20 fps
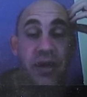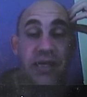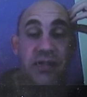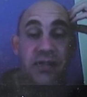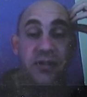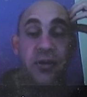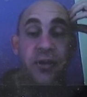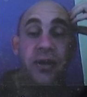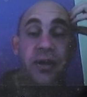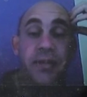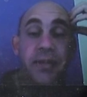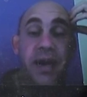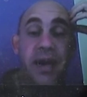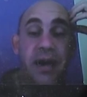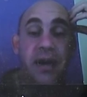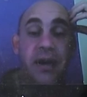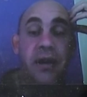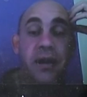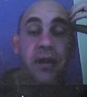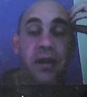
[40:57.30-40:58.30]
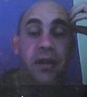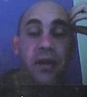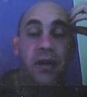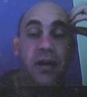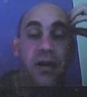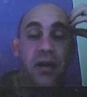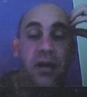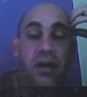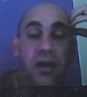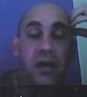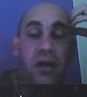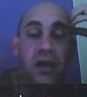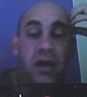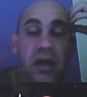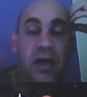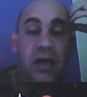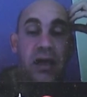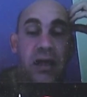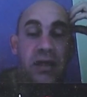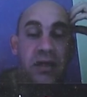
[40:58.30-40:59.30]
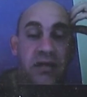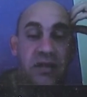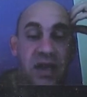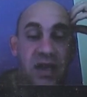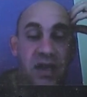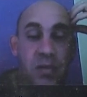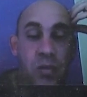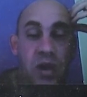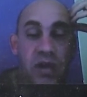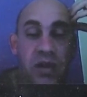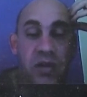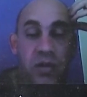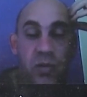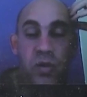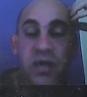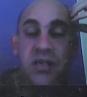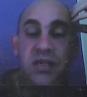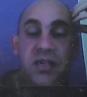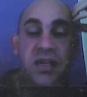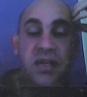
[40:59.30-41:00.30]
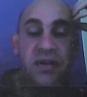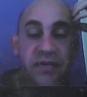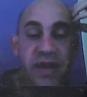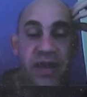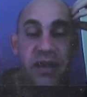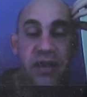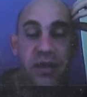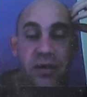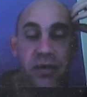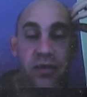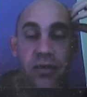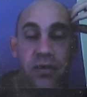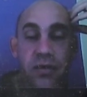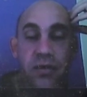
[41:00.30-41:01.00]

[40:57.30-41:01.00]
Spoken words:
the US solar market, same way that we see value